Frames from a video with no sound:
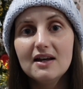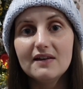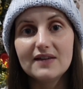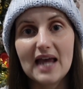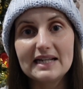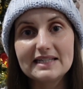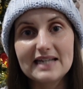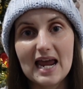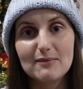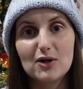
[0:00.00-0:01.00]
The
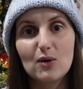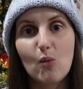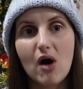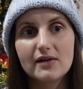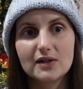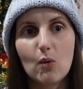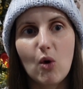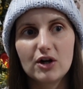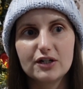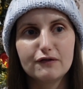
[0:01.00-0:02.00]
entertainment was
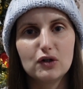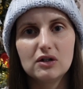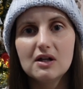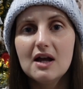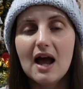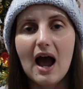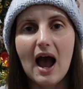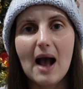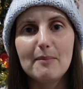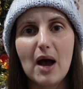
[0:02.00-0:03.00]
wonderful.
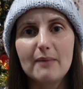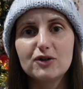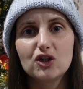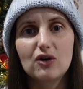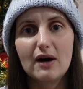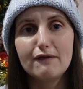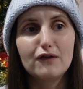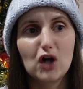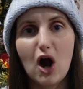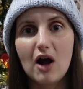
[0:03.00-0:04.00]
I'm sure I've
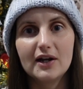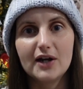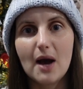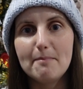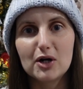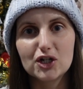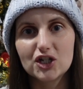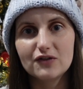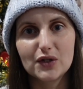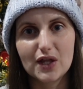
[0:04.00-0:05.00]
forgotten a
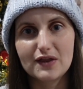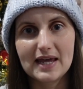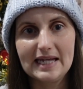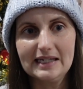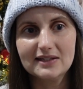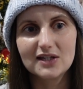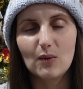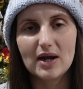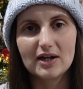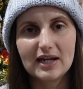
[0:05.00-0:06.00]
bunch of other things that
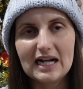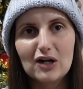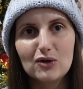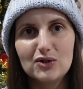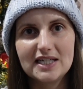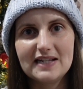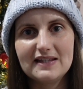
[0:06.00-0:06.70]
were included in the